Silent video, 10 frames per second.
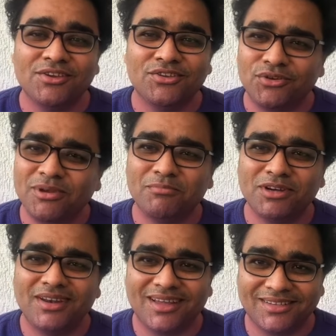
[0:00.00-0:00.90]
you remember
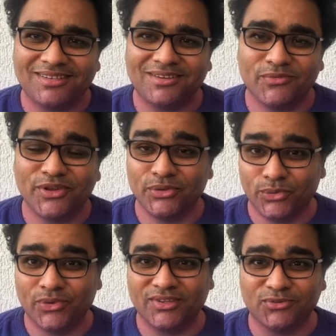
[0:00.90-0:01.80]
last time when you
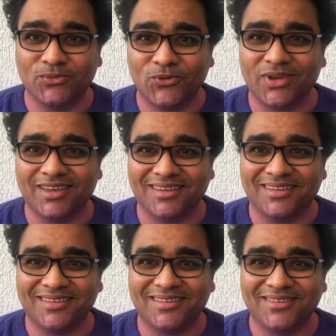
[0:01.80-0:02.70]
quit smoking
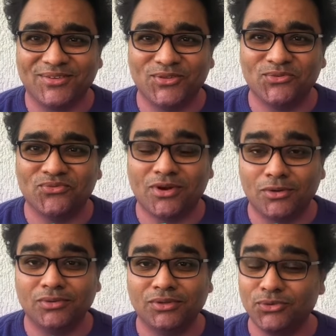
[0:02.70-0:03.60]
you
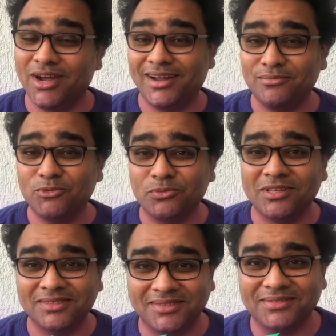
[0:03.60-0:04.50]
found you had
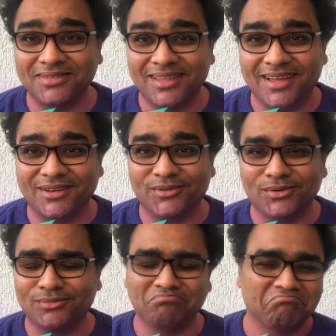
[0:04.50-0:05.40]
moments that you
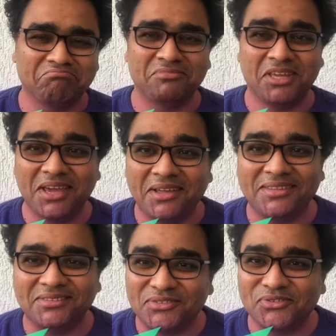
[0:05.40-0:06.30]
know yeah
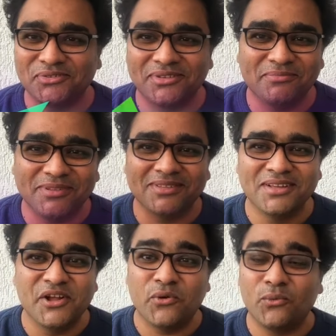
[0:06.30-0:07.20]
this is so simple
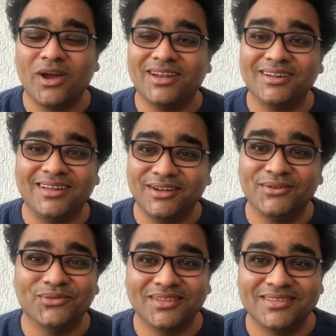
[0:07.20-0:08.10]
why didn't i do
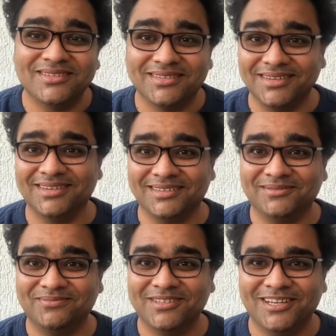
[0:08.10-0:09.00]
this earlier
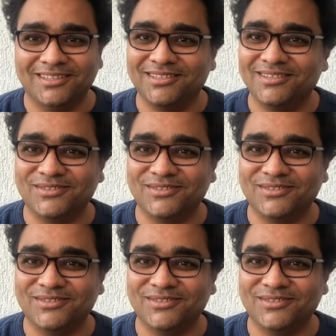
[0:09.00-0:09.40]
this is